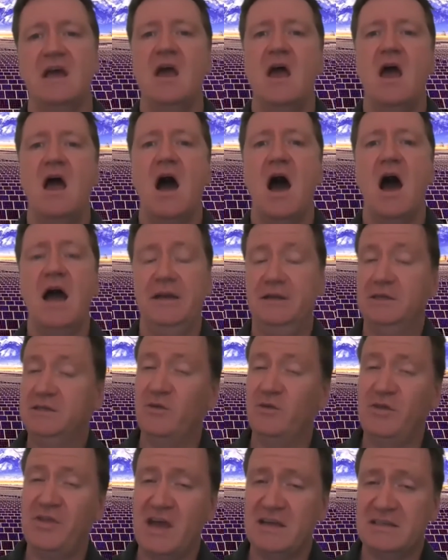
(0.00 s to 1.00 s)
of
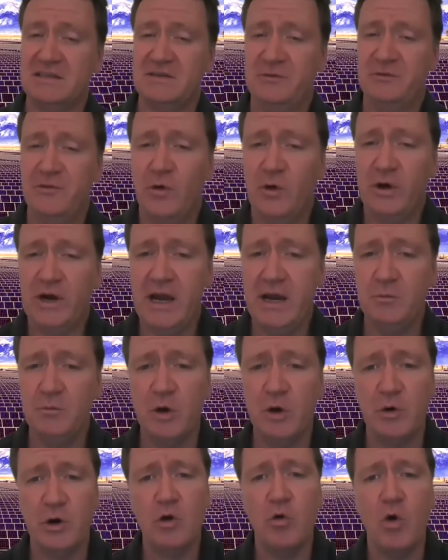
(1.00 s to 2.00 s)
manufacturing
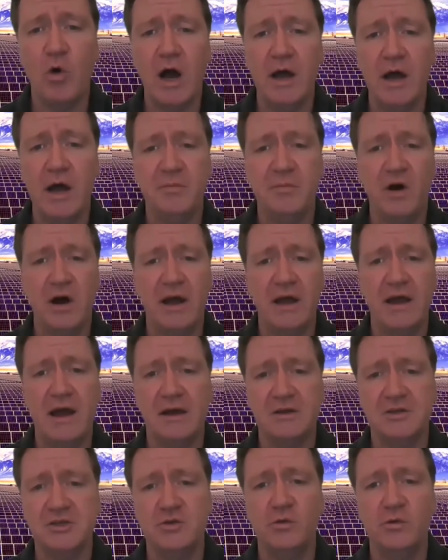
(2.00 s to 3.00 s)
capabilities. In
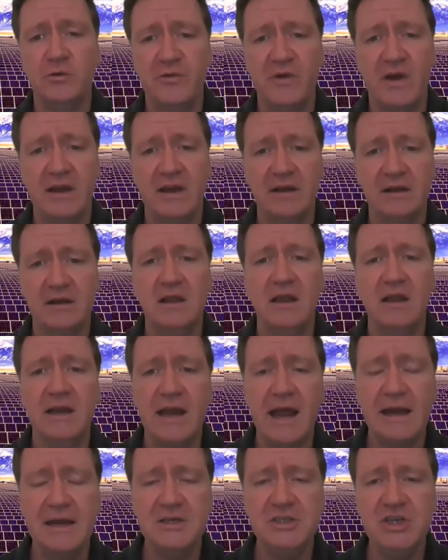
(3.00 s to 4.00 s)
2014, we were
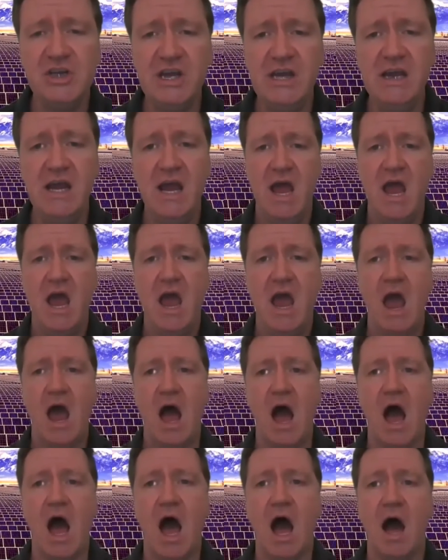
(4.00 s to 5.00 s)
acquired by
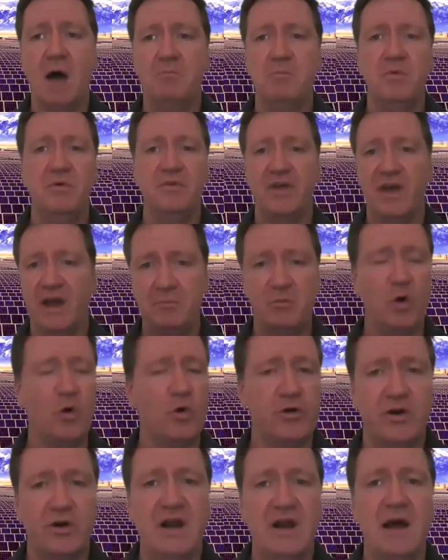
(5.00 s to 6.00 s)
Shunfeng Clean
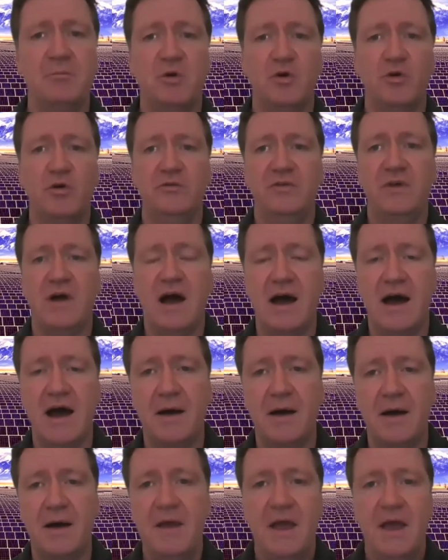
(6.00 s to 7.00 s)
Energy.
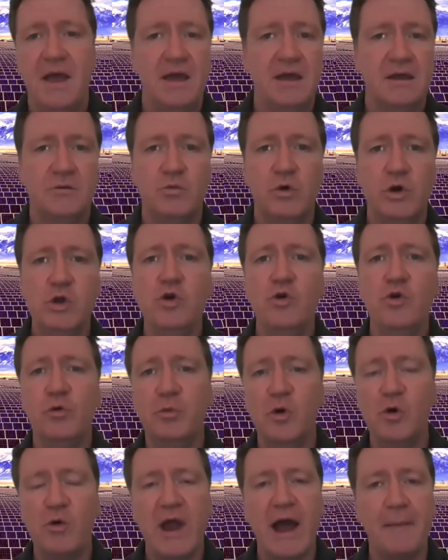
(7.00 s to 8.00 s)
They bought a
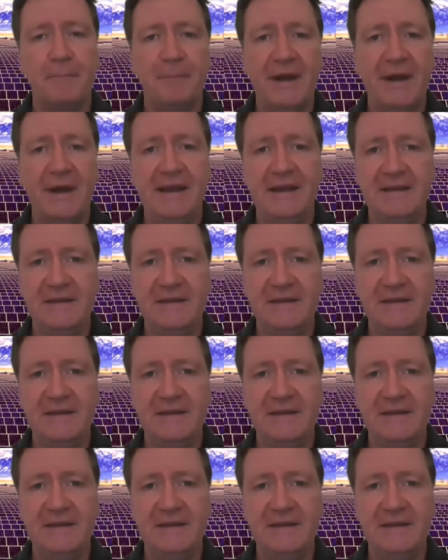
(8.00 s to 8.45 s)
number of